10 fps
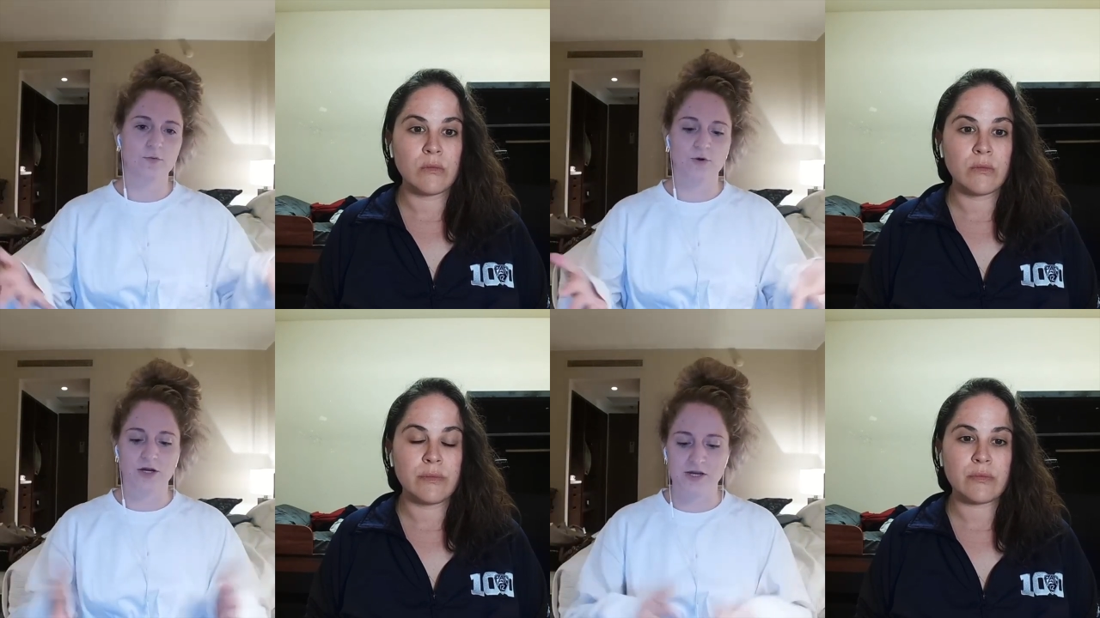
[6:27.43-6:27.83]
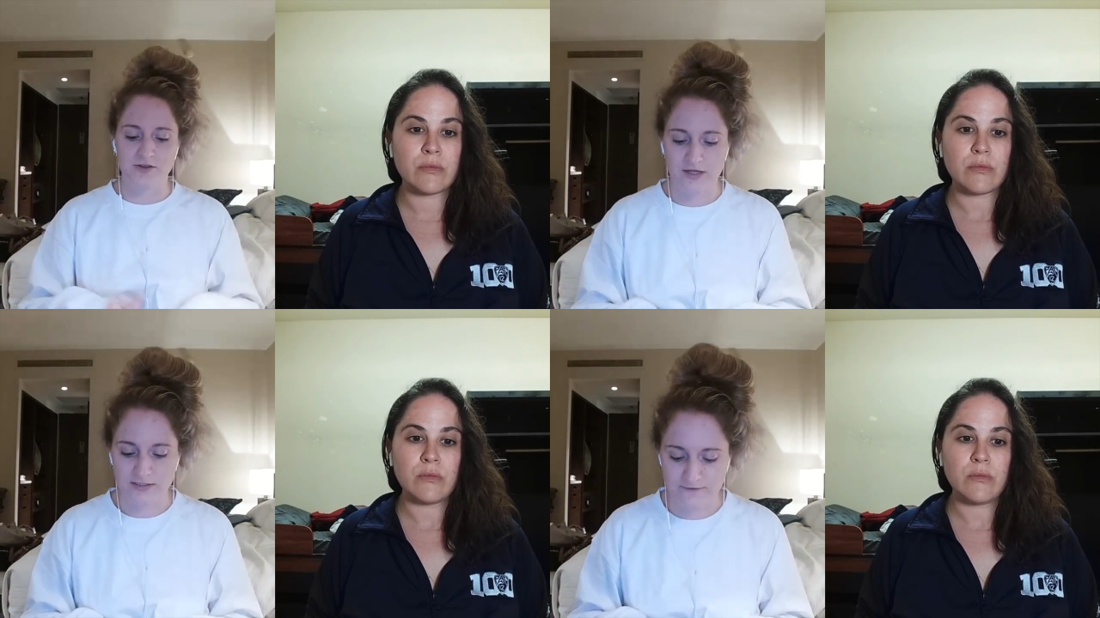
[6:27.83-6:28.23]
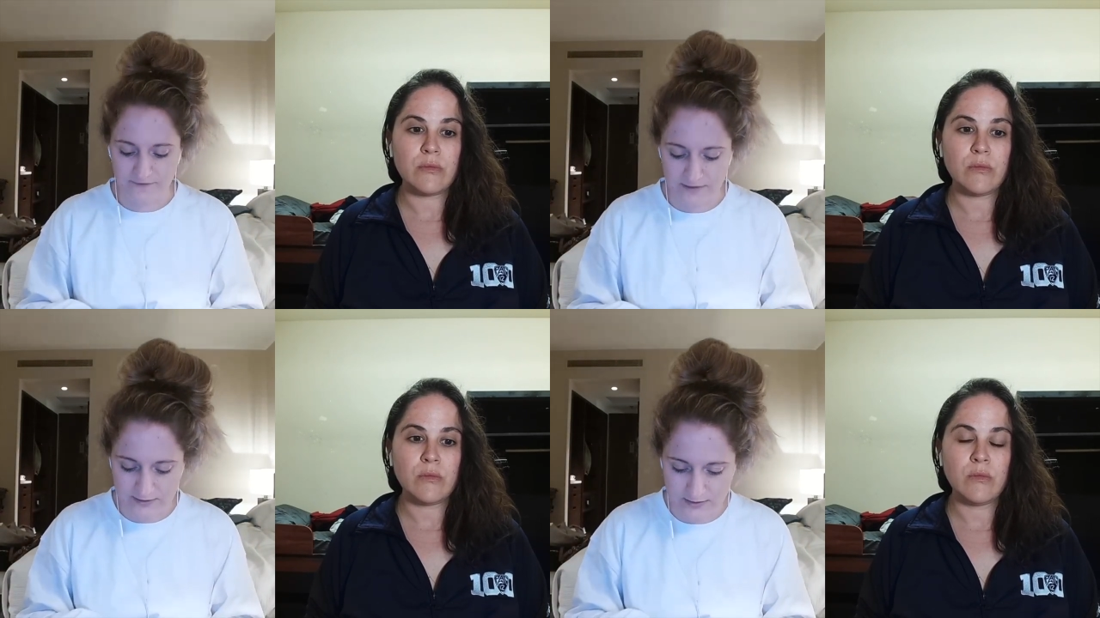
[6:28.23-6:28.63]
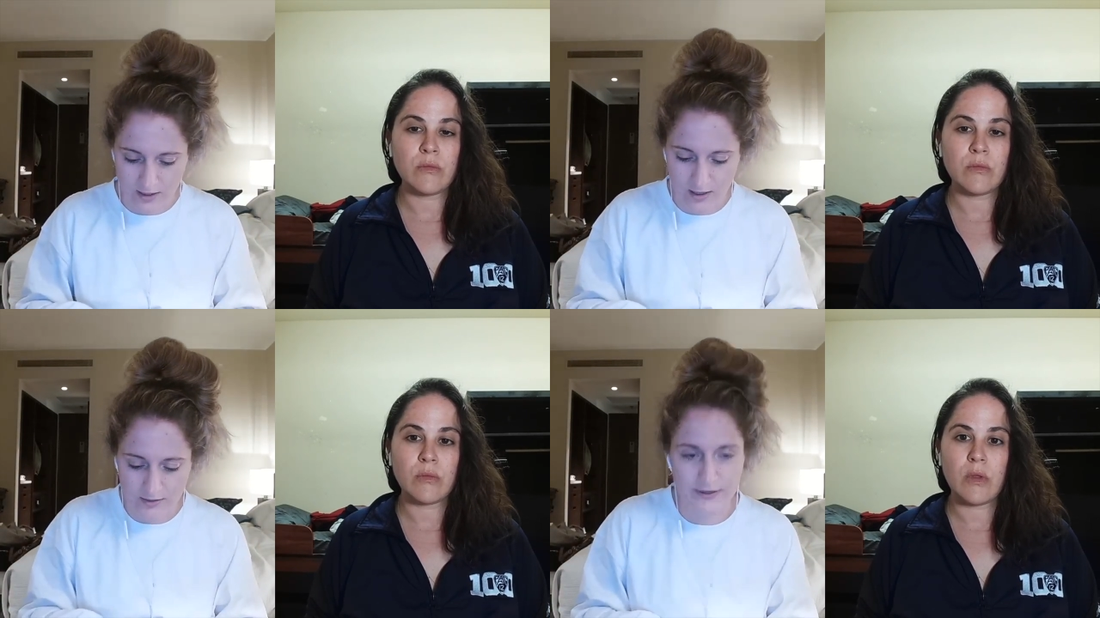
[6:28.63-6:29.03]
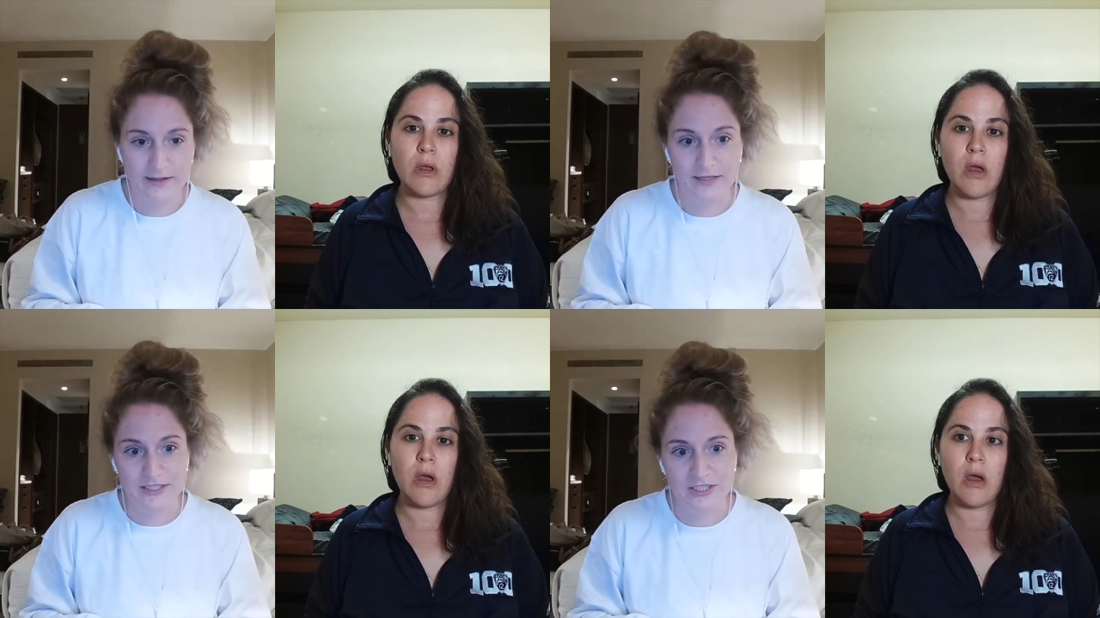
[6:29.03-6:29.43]
Speaker 1: What are your thoughts and feels on
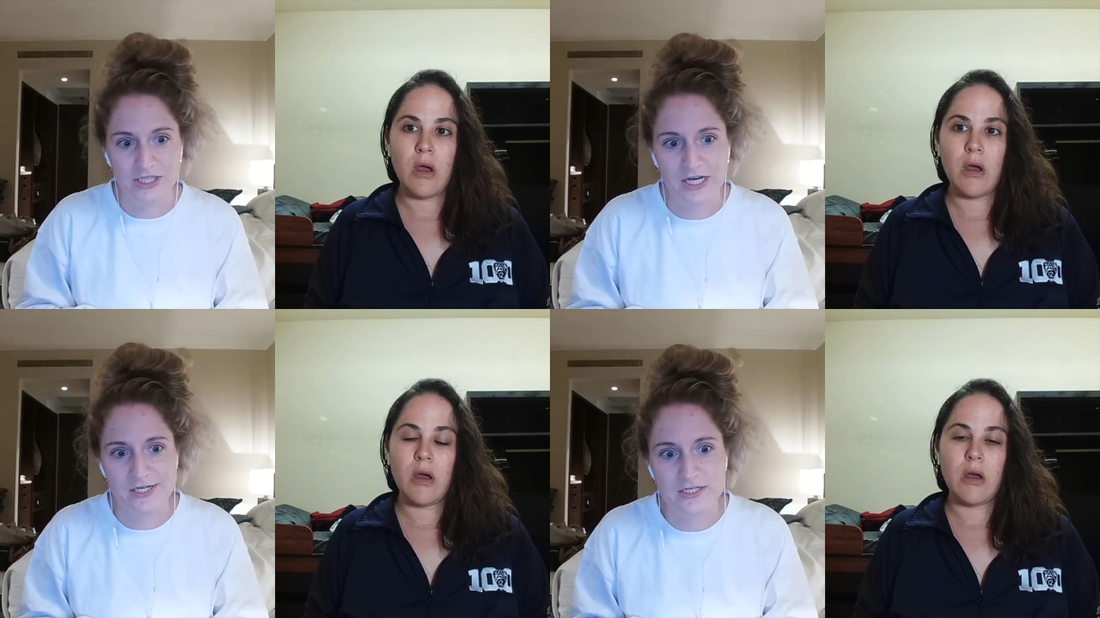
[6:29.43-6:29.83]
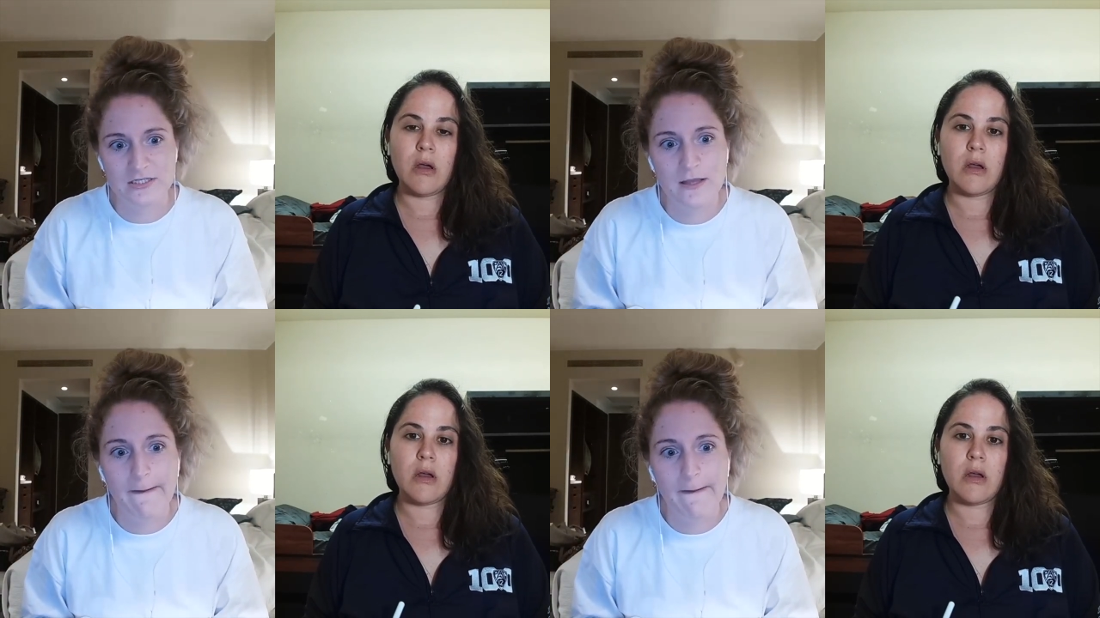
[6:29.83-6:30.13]
regulation changes?